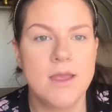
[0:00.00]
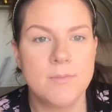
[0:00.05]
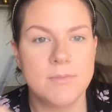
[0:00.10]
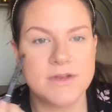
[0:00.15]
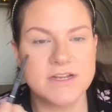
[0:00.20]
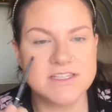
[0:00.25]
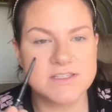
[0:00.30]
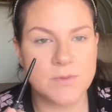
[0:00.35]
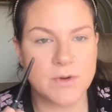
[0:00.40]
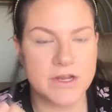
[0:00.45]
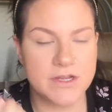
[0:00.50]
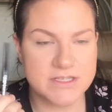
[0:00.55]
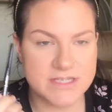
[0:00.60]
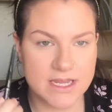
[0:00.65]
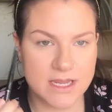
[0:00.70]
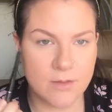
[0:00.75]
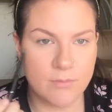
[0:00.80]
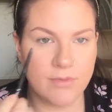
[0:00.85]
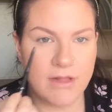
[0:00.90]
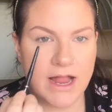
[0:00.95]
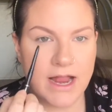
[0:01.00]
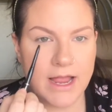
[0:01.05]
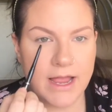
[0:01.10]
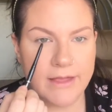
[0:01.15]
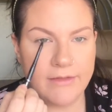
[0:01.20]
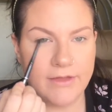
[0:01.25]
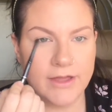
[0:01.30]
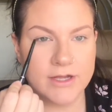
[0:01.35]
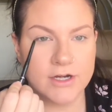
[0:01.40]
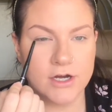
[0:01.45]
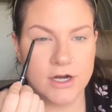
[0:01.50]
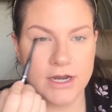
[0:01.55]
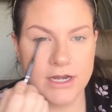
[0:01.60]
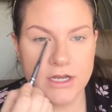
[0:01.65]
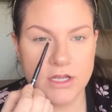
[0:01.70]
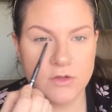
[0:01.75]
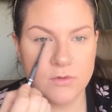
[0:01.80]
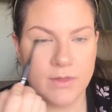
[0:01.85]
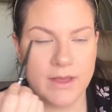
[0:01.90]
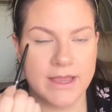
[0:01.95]
but it's where you take a black eyeliner and
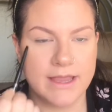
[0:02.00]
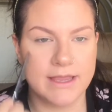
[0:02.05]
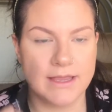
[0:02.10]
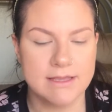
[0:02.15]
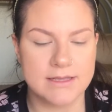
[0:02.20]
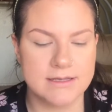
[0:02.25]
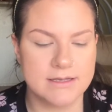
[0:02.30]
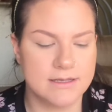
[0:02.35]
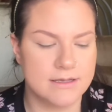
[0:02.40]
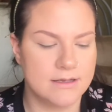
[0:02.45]
you like